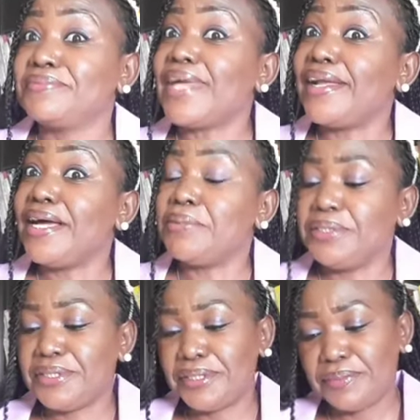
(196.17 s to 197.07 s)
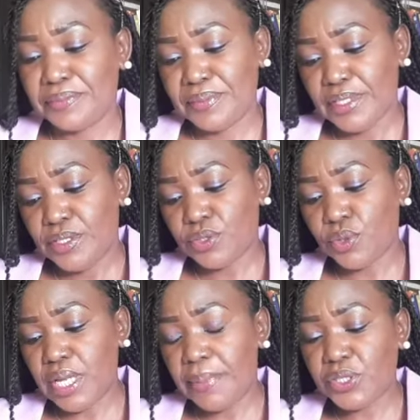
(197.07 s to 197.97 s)
a habit. So
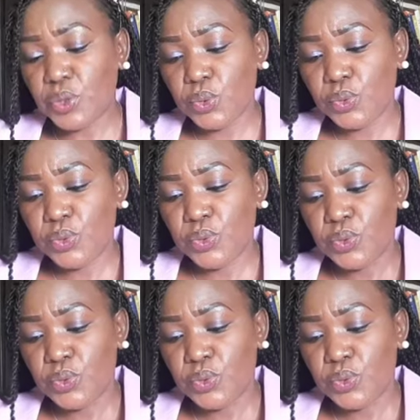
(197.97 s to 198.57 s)
number two,